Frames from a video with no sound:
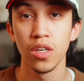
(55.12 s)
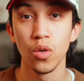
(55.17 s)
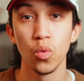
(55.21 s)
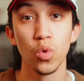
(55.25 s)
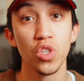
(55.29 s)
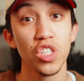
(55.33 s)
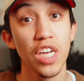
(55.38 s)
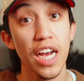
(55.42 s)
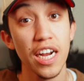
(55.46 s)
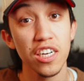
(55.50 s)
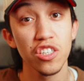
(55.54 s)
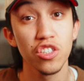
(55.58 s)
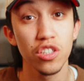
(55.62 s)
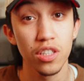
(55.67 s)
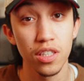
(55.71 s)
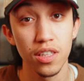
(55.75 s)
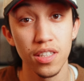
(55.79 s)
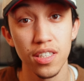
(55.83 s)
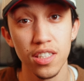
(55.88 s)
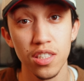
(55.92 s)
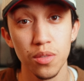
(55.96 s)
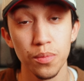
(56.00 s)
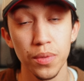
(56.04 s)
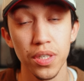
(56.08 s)
Which actually
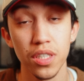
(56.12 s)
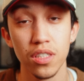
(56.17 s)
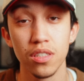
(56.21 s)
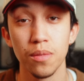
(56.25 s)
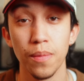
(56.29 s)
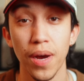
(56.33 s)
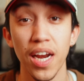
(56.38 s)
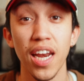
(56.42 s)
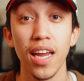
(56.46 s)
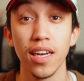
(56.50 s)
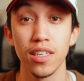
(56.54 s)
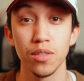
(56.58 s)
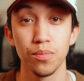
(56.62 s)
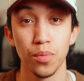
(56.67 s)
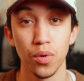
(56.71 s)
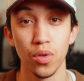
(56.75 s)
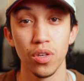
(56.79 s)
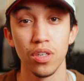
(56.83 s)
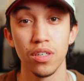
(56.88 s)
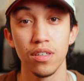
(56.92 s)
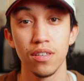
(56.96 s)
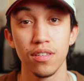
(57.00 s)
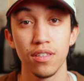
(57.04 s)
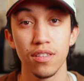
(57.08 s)
leads me into my next point.